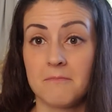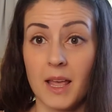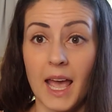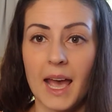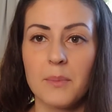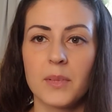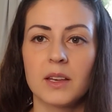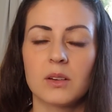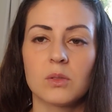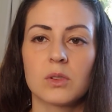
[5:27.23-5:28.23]
happen
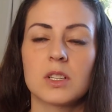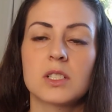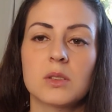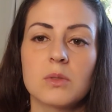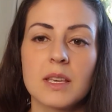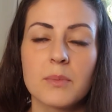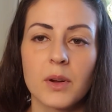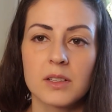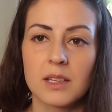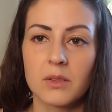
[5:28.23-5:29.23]
in order to keep
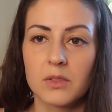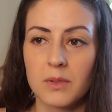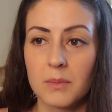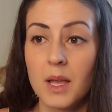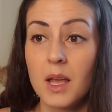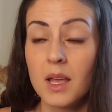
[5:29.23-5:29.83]
ourselves from